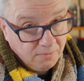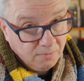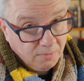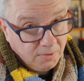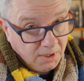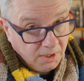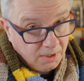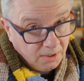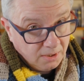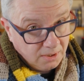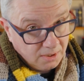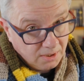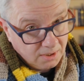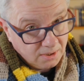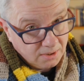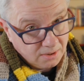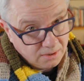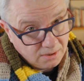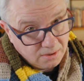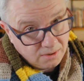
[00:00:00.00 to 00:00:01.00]
way
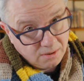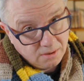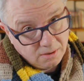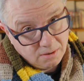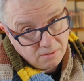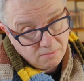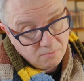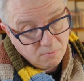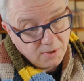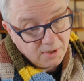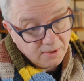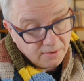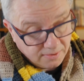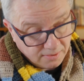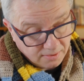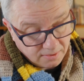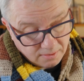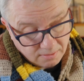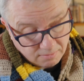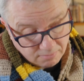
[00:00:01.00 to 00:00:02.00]
is
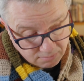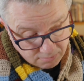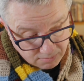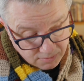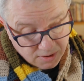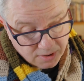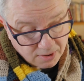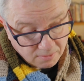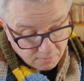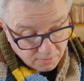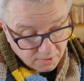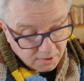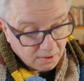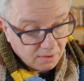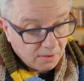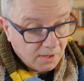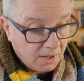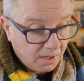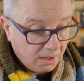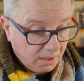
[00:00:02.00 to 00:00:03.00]
with something
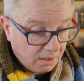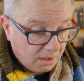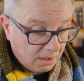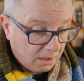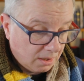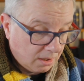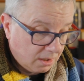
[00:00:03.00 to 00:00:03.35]
like